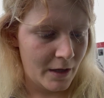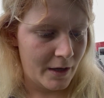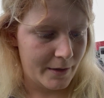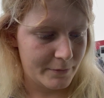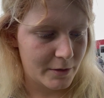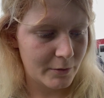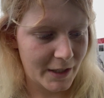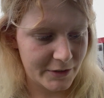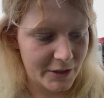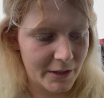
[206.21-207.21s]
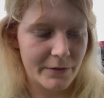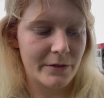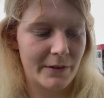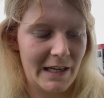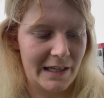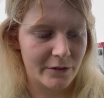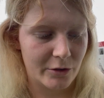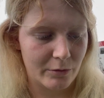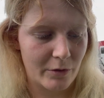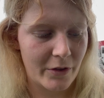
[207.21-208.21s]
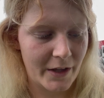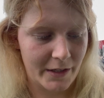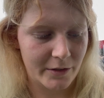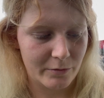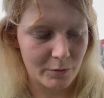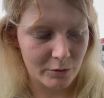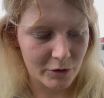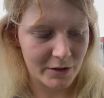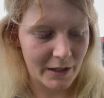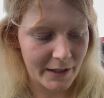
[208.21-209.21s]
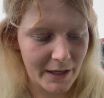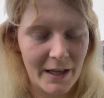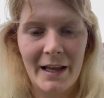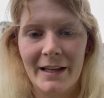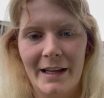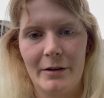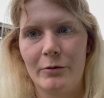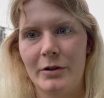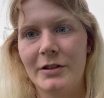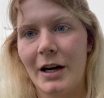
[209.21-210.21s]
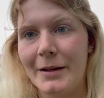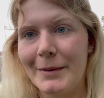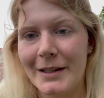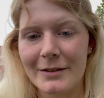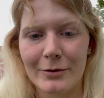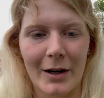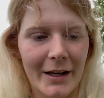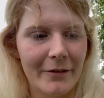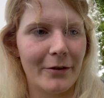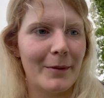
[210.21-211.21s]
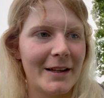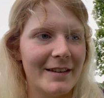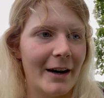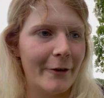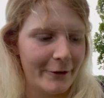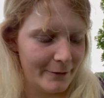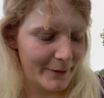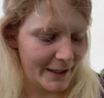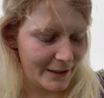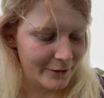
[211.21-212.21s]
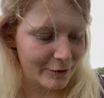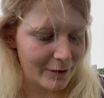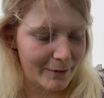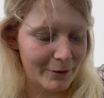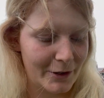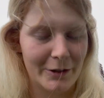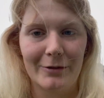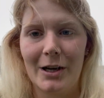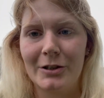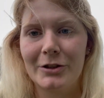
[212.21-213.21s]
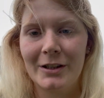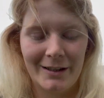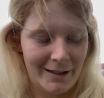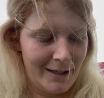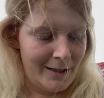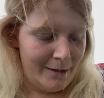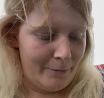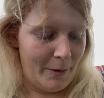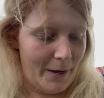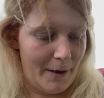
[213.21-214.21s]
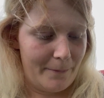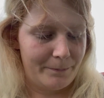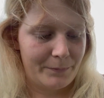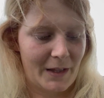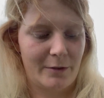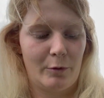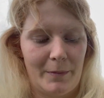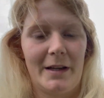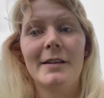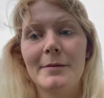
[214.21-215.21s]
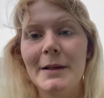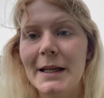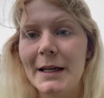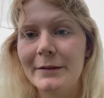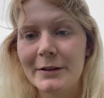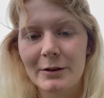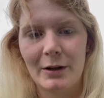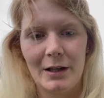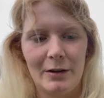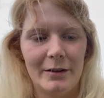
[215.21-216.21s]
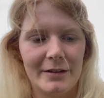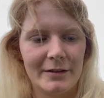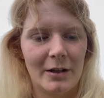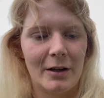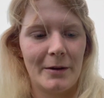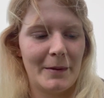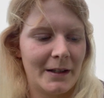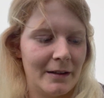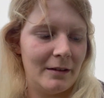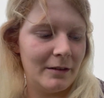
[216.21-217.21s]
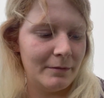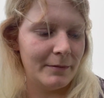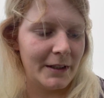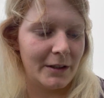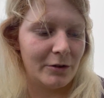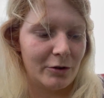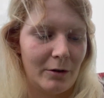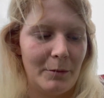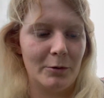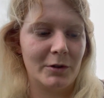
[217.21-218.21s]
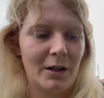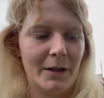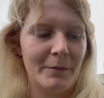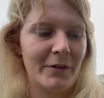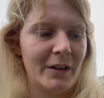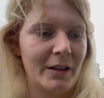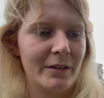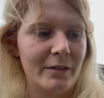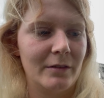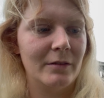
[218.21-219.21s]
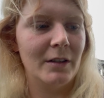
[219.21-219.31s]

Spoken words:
So I'm not actually nervous for the actual thing, it's more just like getting all the timings right for myself and making sure that I'm not in a rush. But that's what makes me nervous quite a lot, is timing and making sure I'm on time for things and